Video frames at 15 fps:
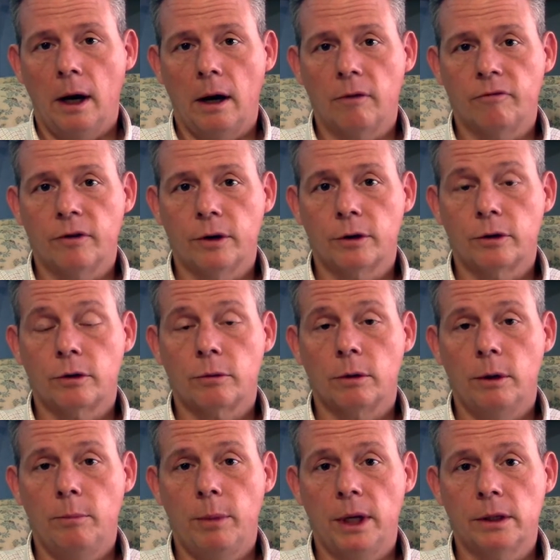first
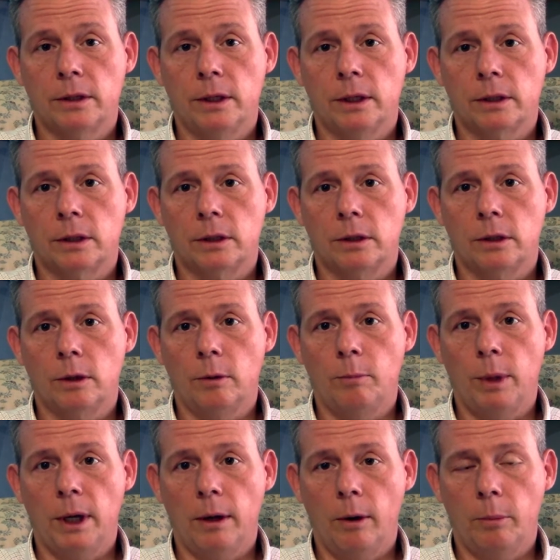three businesses that
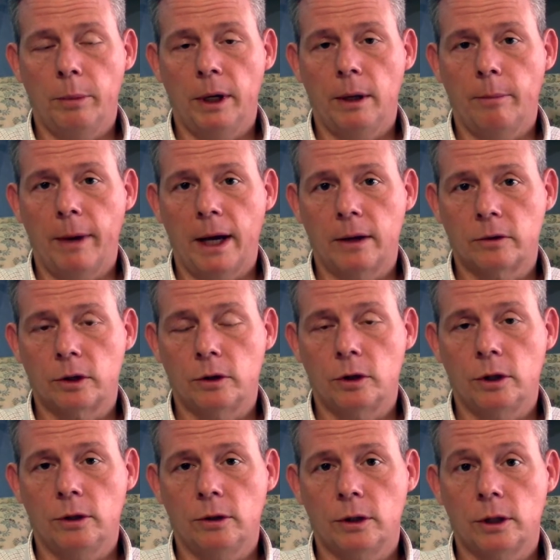be open in
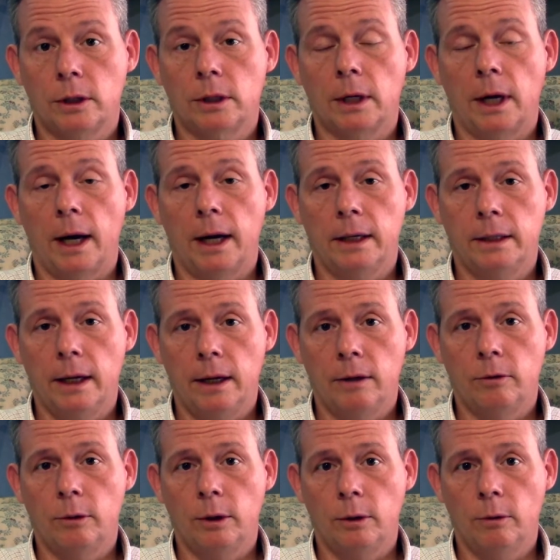Massachusetts, and I
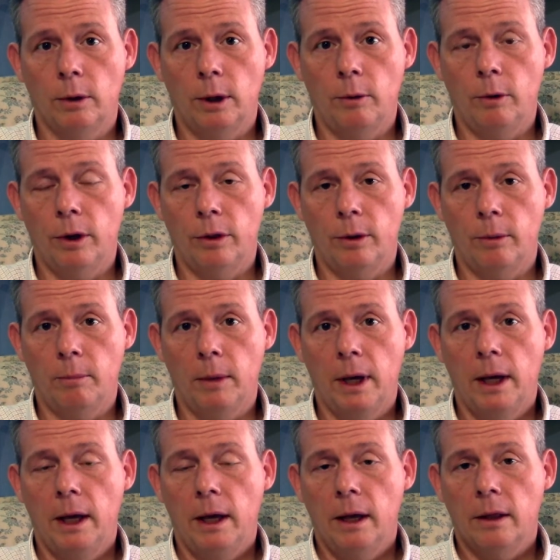tend to agree with them.
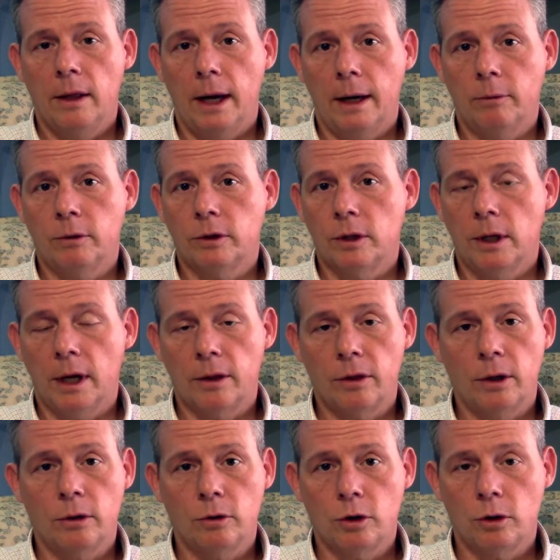That was
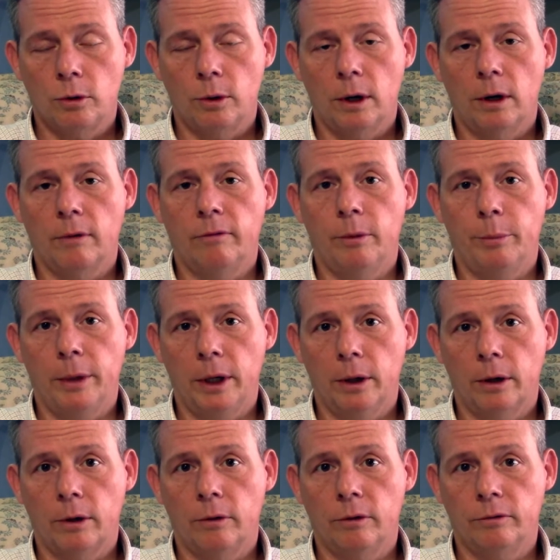nothing short of a
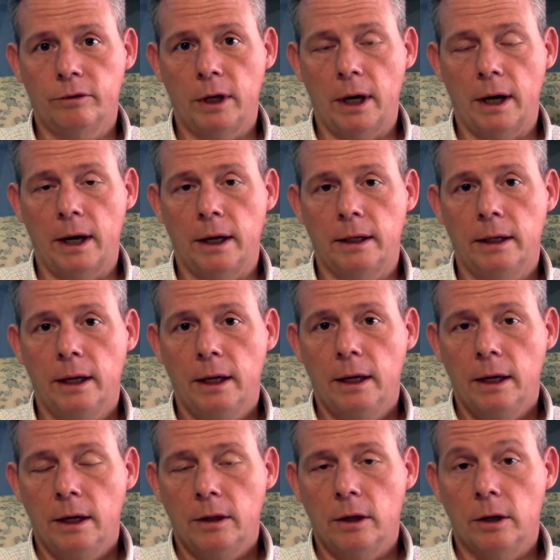miracle of God
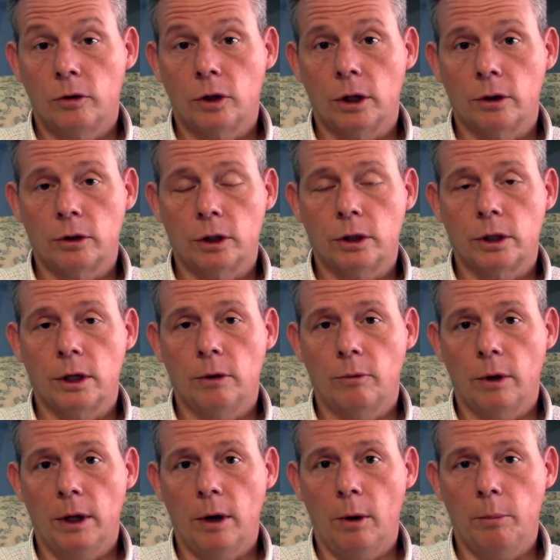that churches can
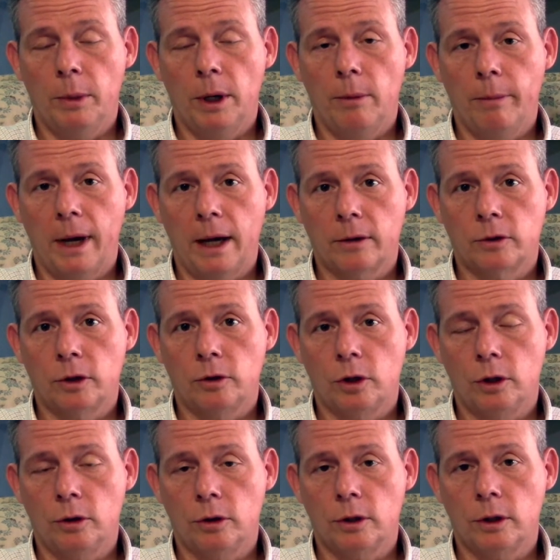reopen in
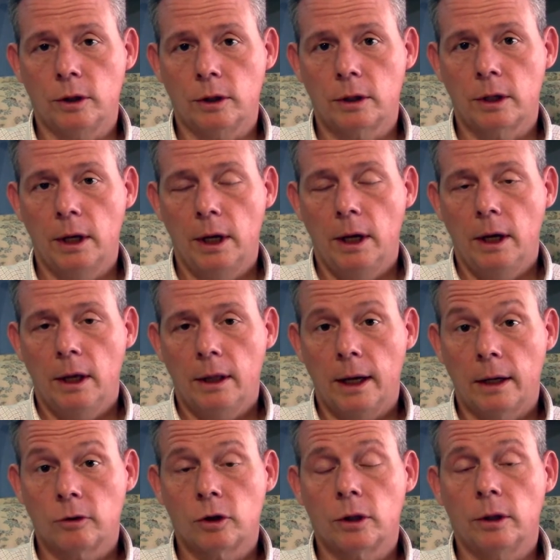Massachusetts.
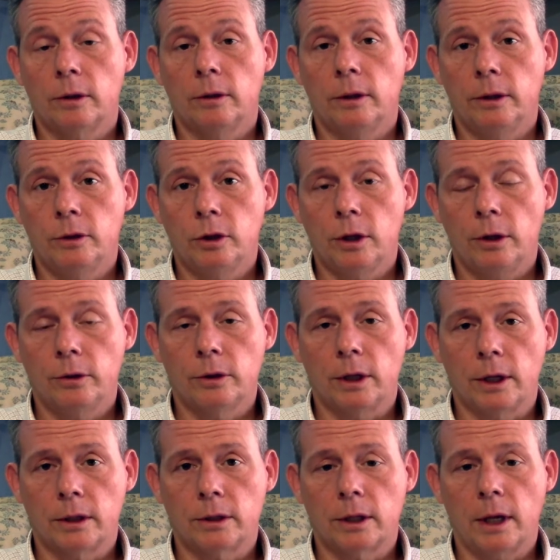That certainly shows
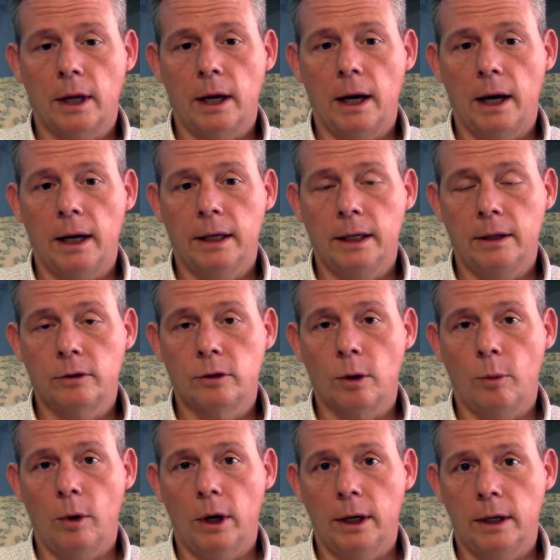us that God is the
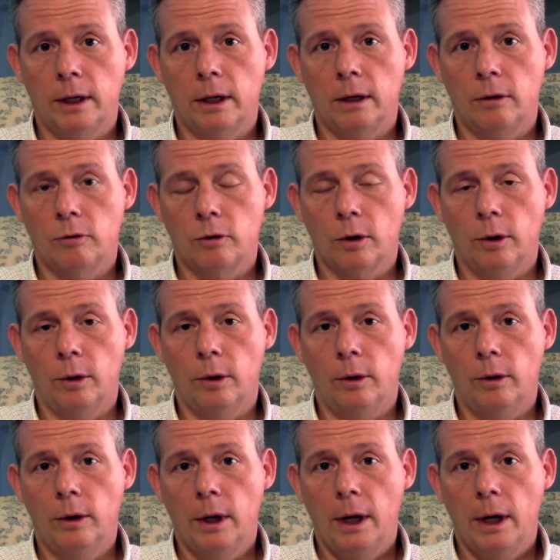one in control.